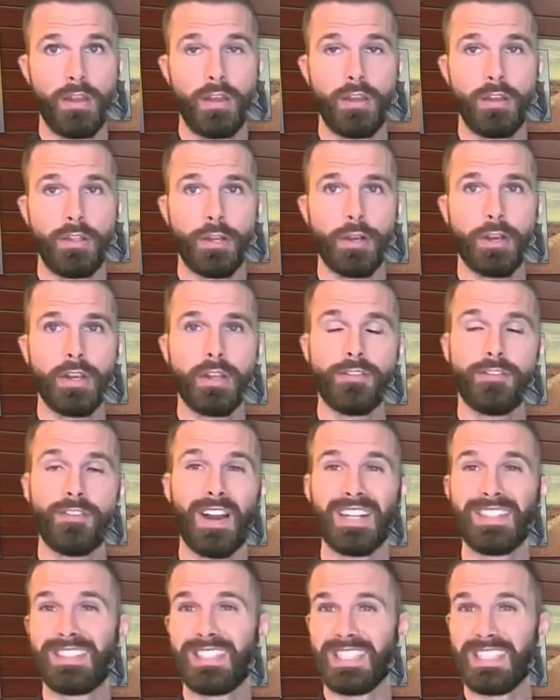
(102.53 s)
You're gonna
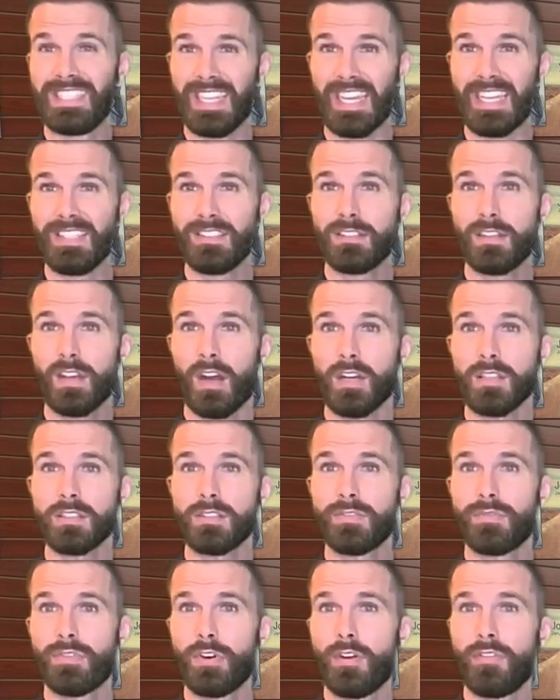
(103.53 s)
find today's cost
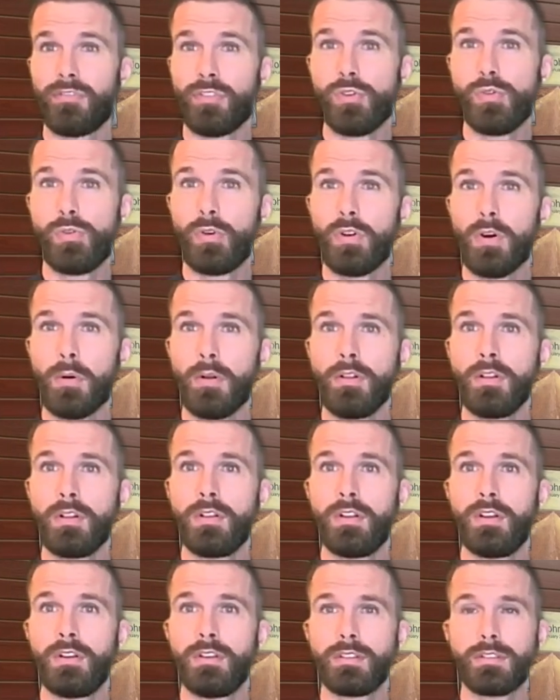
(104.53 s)
for a funeral
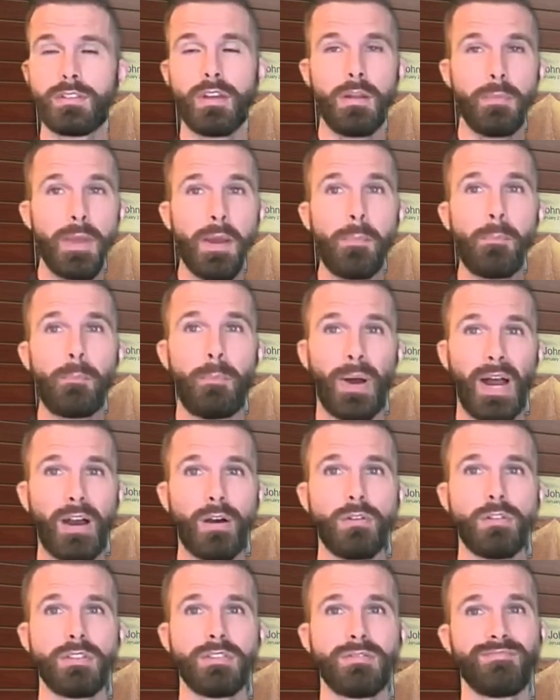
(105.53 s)
is gonna be
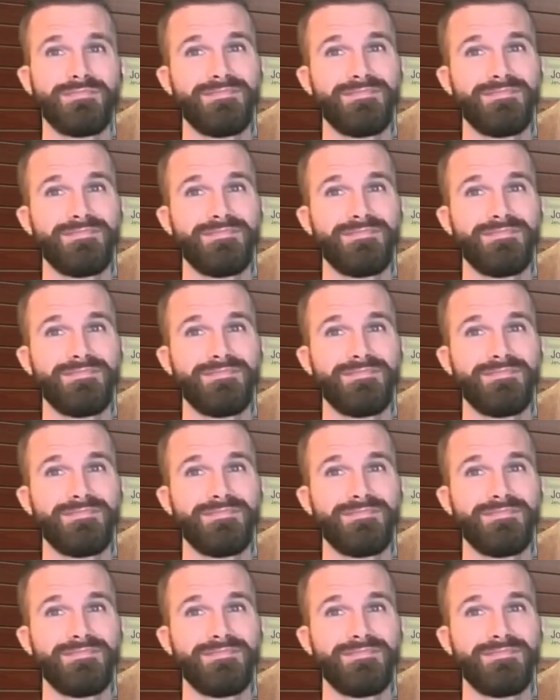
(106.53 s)
about